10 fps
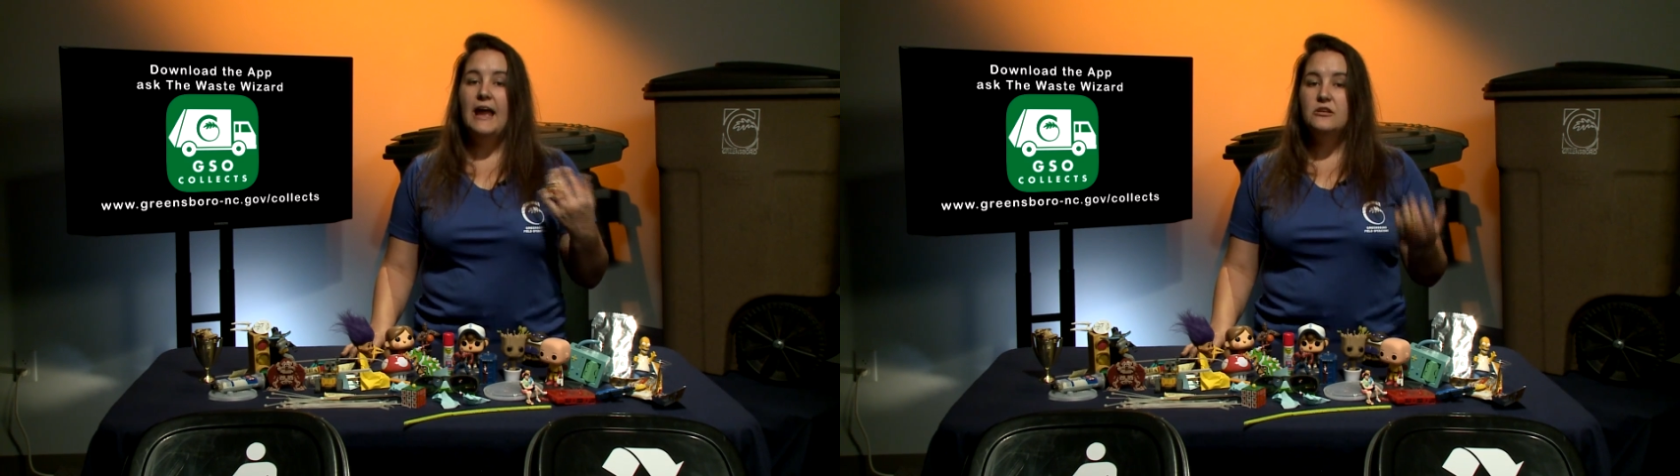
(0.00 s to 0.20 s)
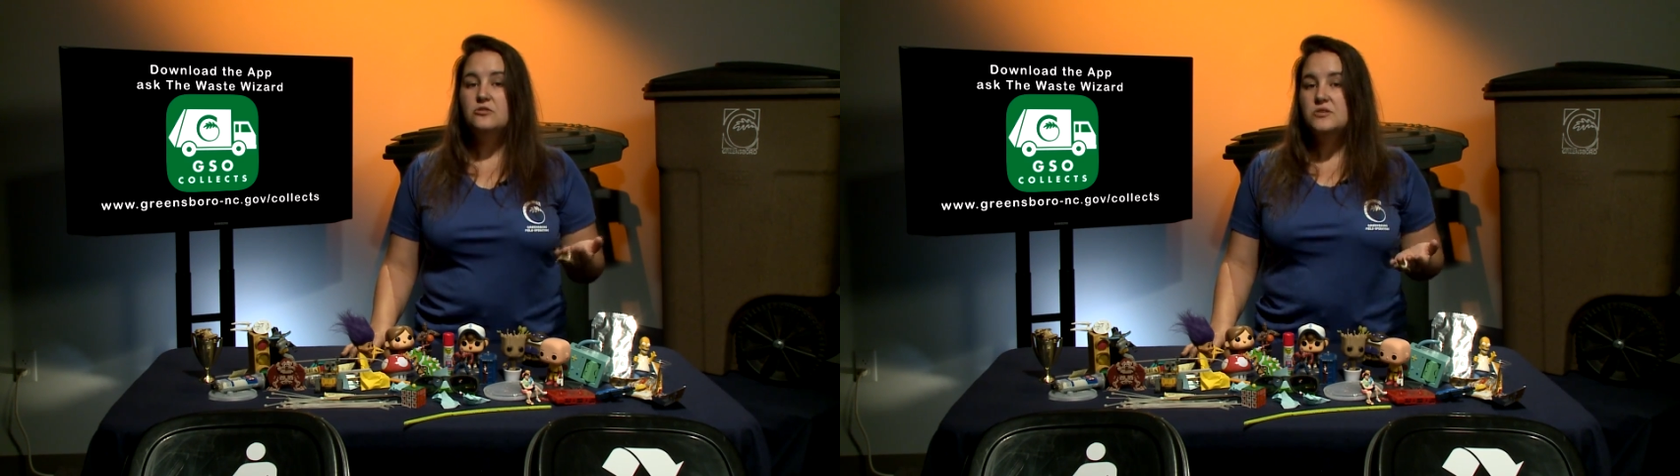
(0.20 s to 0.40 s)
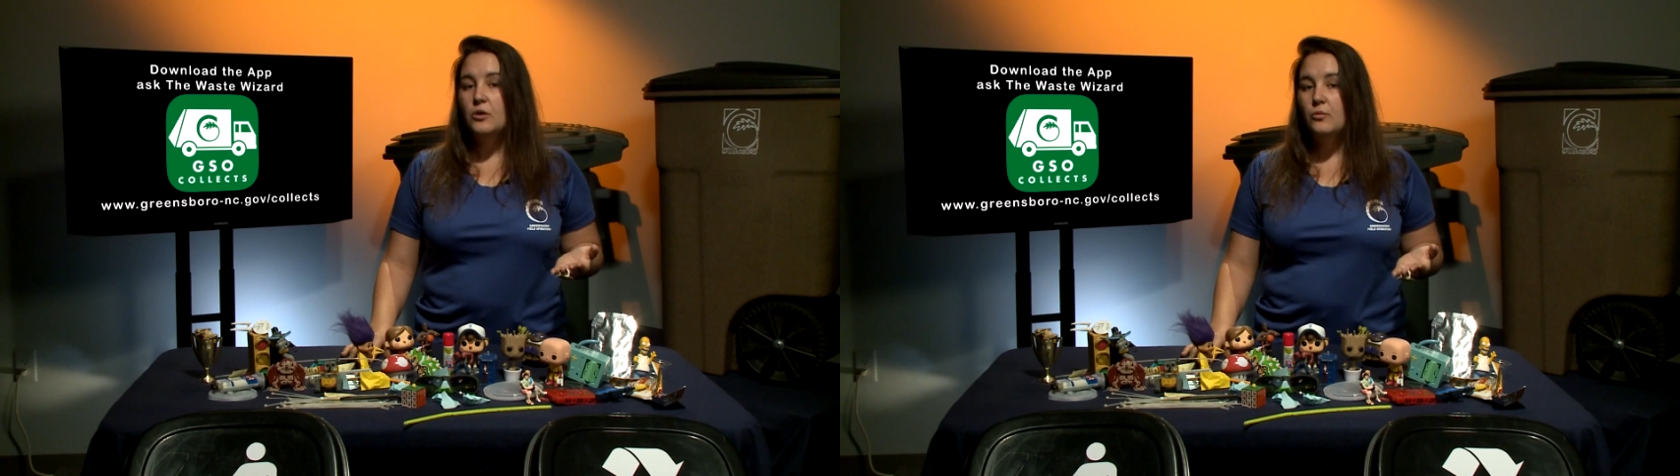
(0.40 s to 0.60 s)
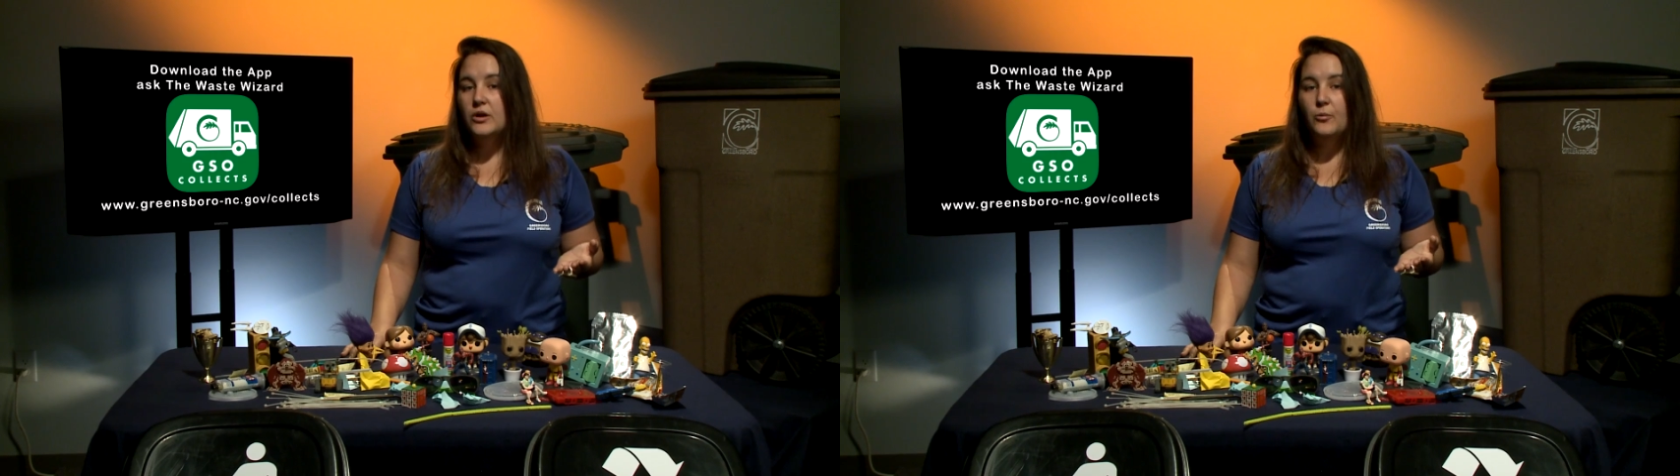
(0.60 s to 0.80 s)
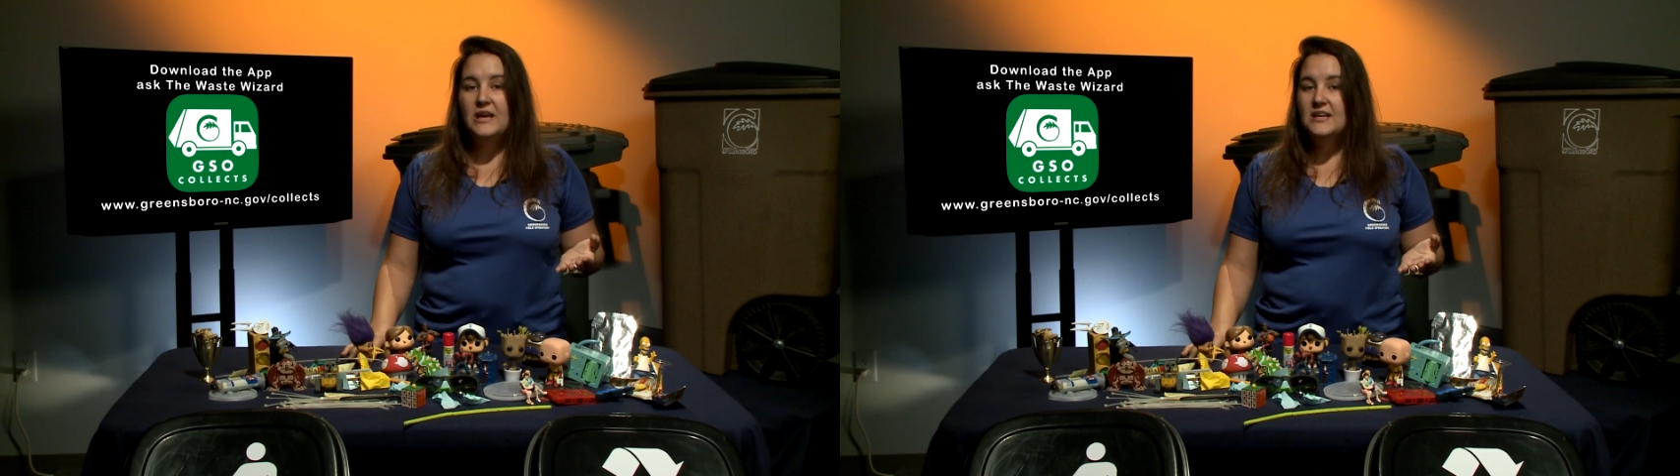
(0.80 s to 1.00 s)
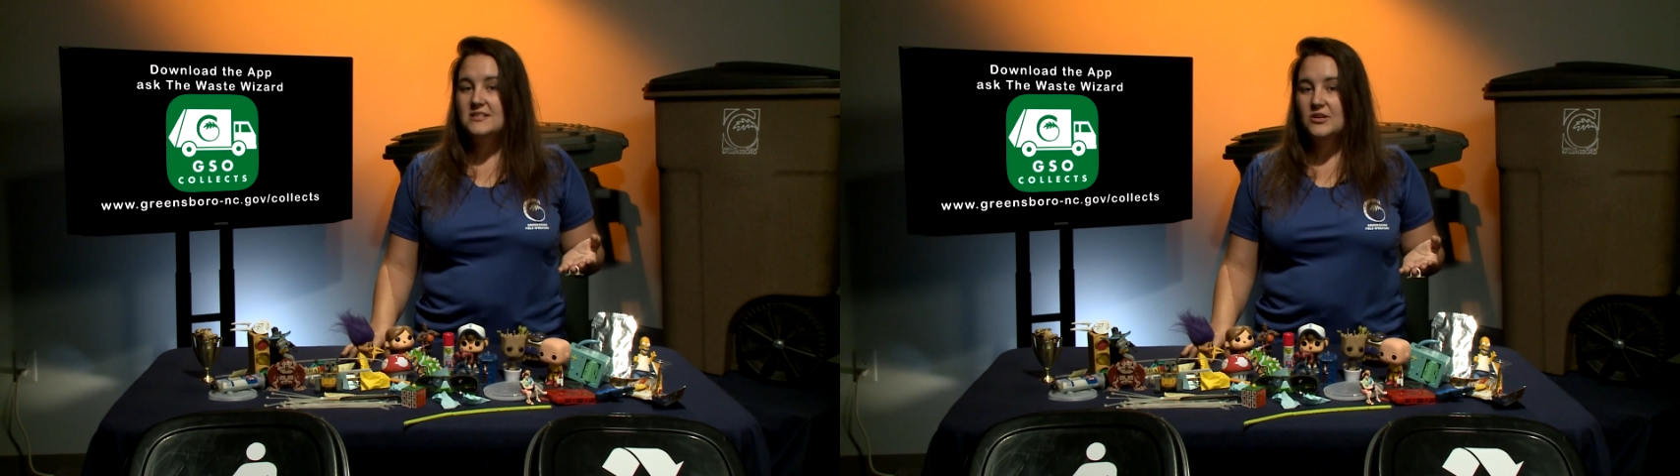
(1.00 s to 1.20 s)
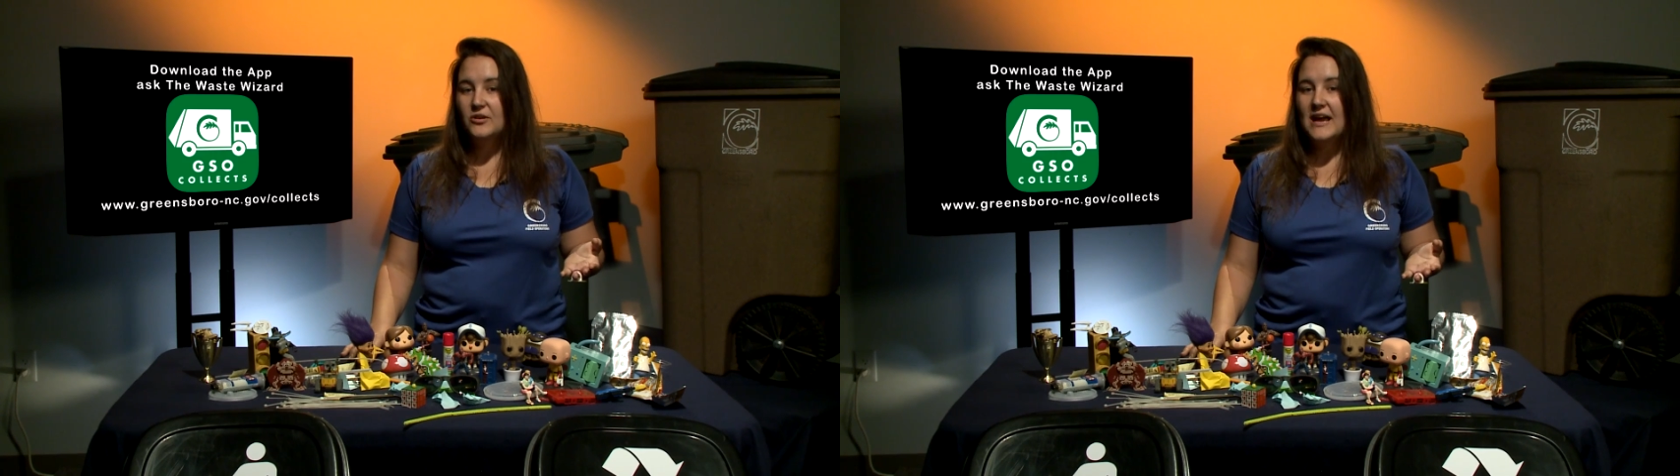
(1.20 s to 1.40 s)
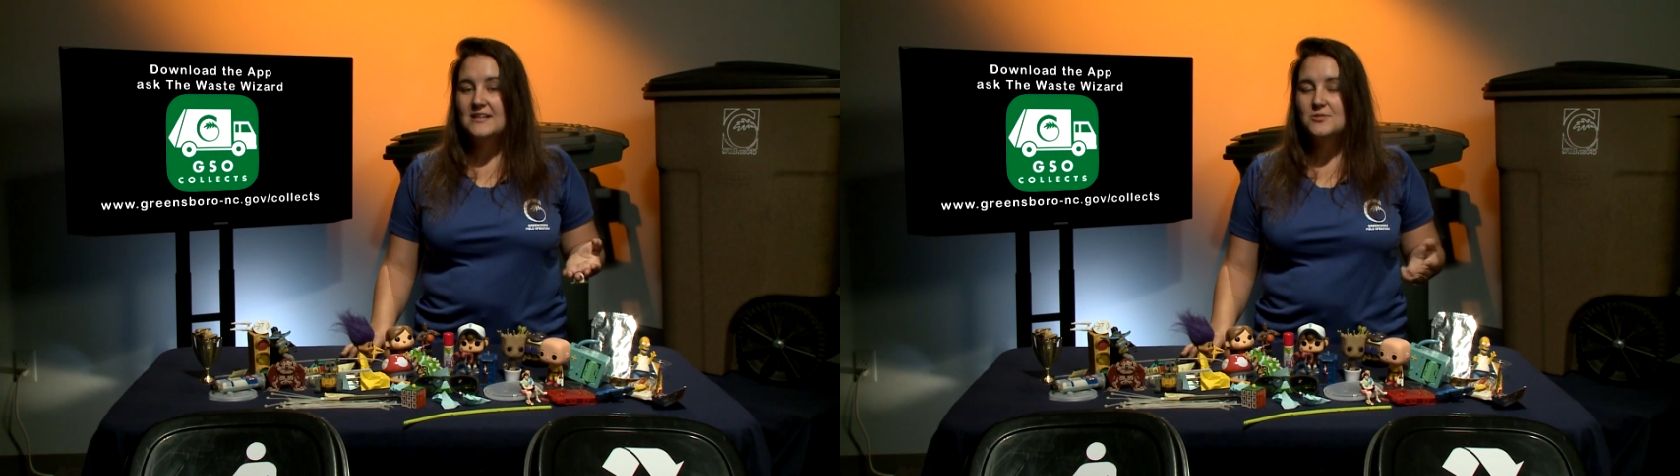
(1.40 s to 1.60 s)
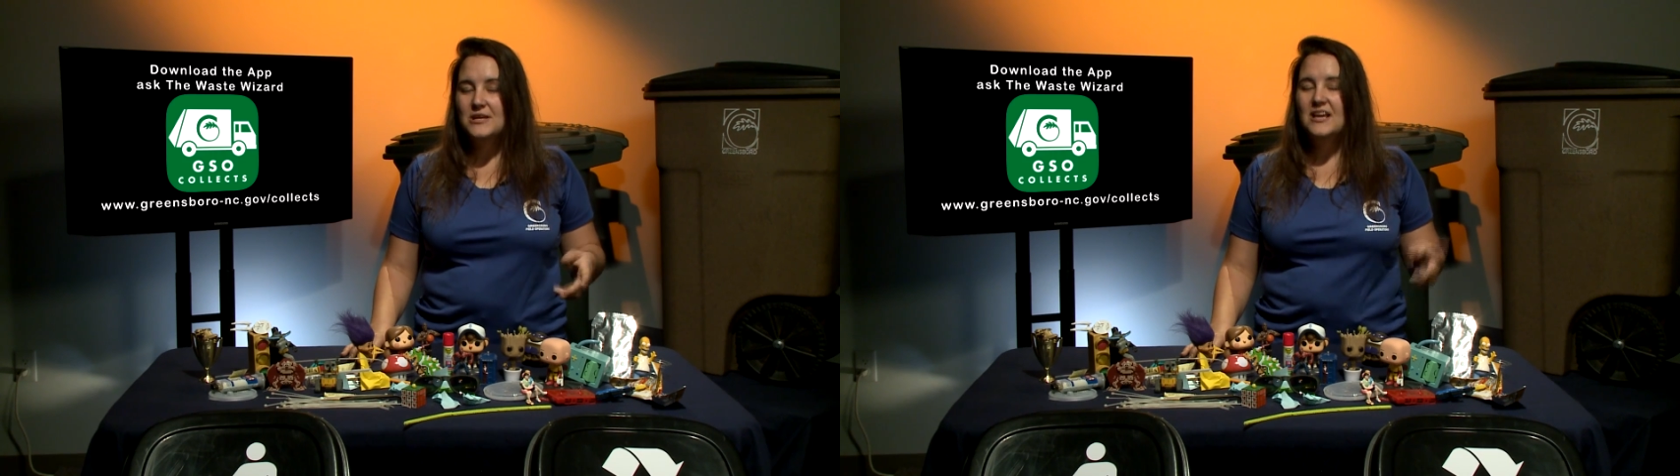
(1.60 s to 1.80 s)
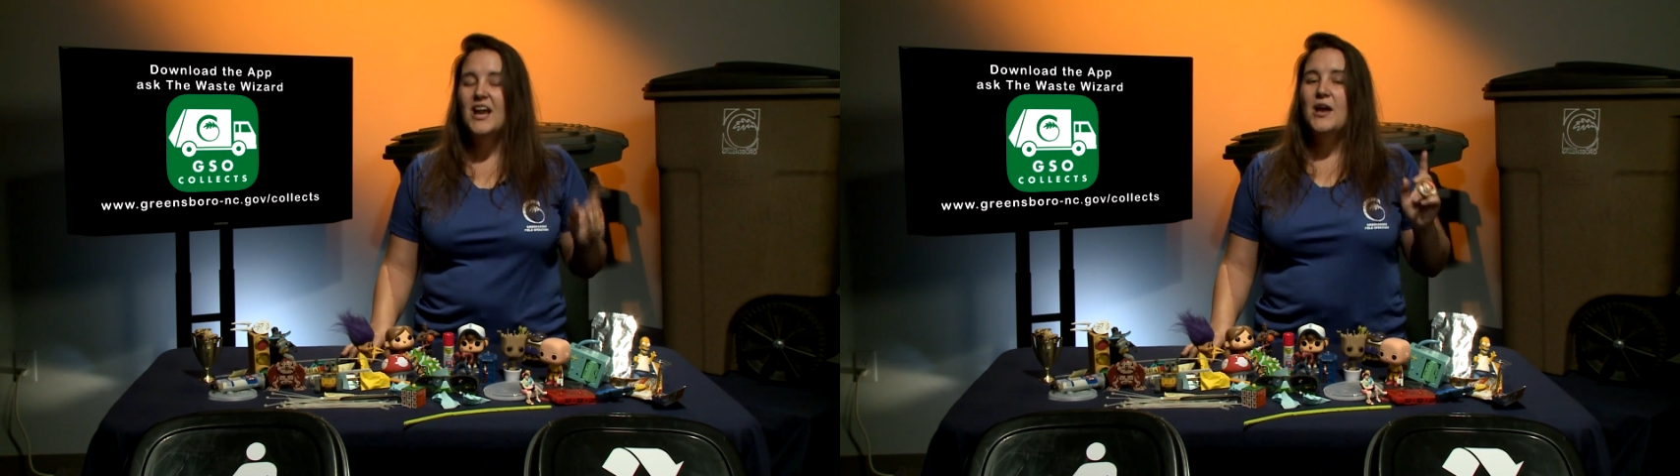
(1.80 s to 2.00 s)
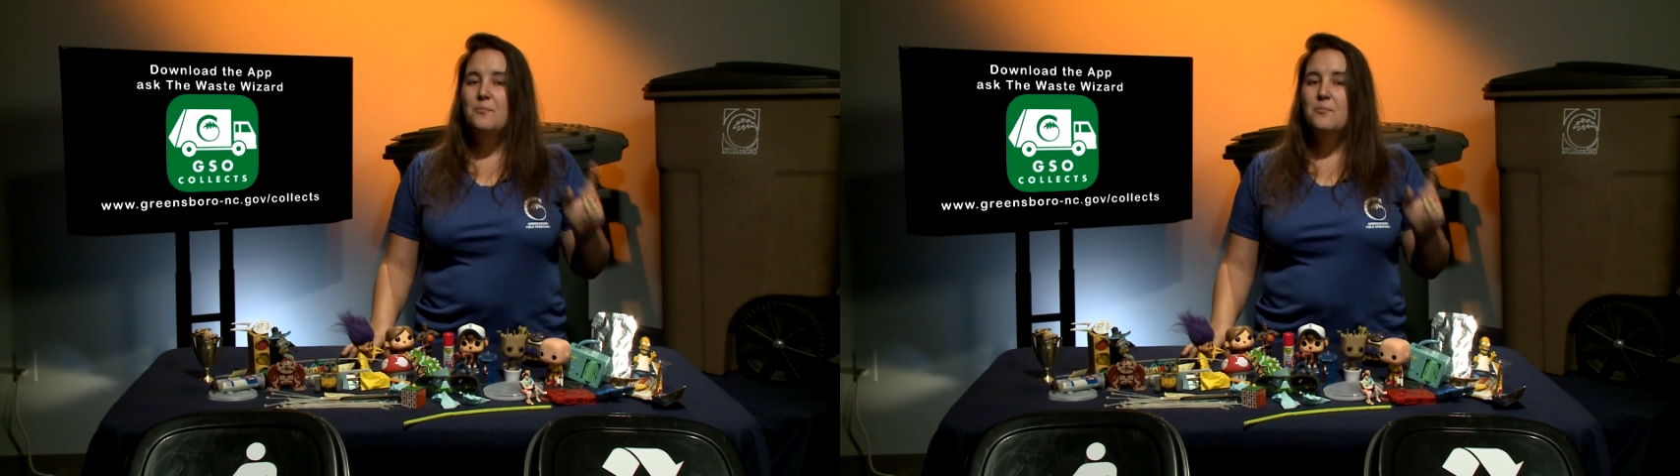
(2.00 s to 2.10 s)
and you don't want to wait until next week,